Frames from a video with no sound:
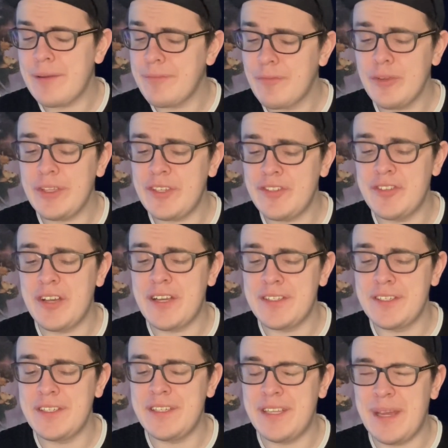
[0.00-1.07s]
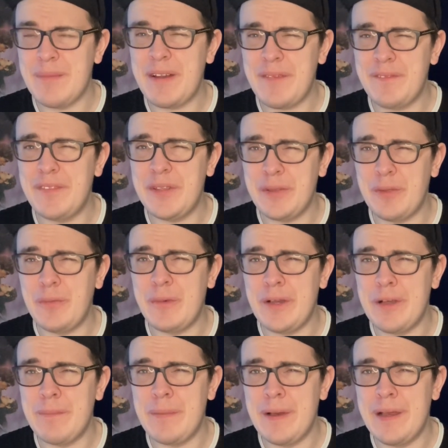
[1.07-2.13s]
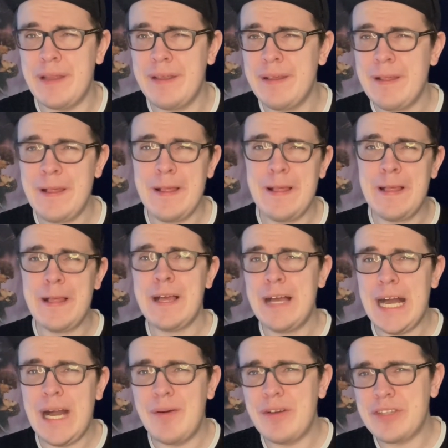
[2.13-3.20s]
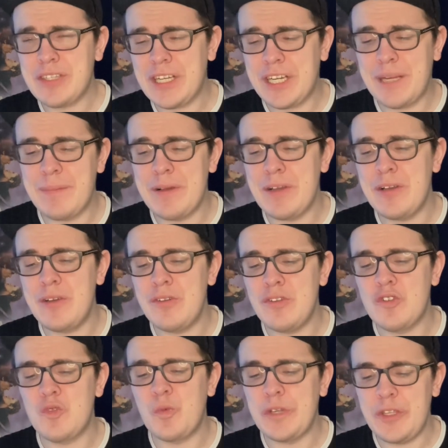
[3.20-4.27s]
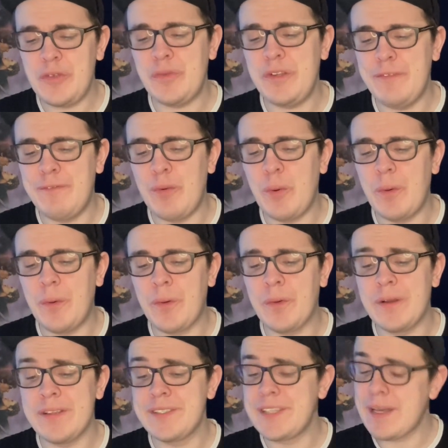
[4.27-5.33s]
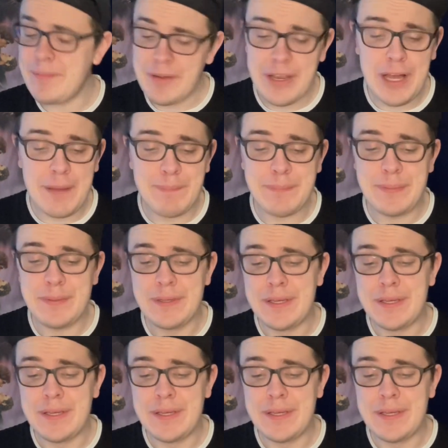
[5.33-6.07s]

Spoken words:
I'm really exhausted and I'm not feeling well, but I want to talk about 2024. It's coming up.